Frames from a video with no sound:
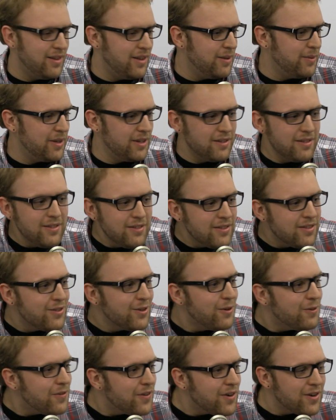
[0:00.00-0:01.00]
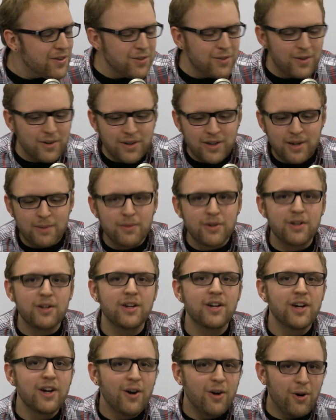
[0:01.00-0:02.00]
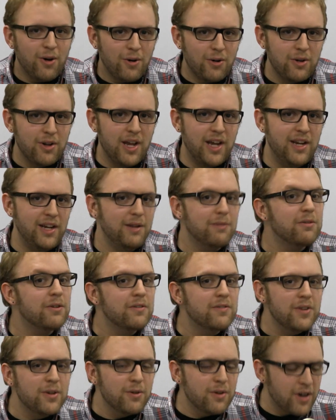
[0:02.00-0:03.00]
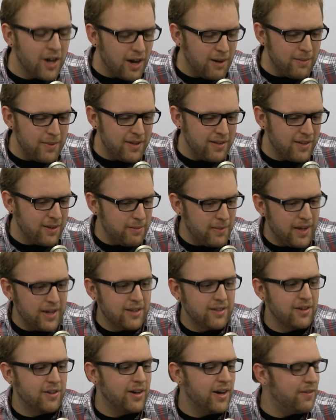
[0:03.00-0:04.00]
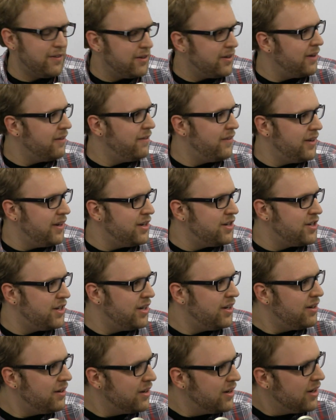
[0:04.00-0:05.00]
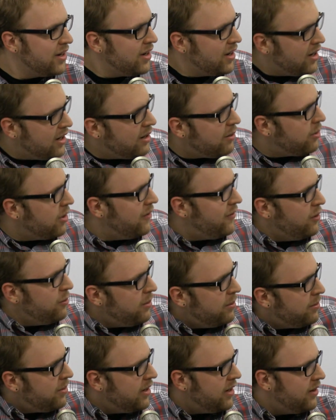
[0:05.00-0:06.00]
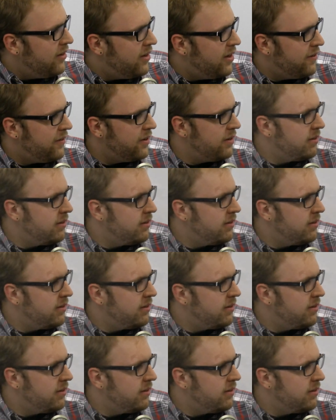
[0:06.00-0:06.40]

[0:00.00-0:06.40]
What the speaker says: But so far, so good. I'm going to hold any review comments I make till after I finish it. What have you been playing, Stefan?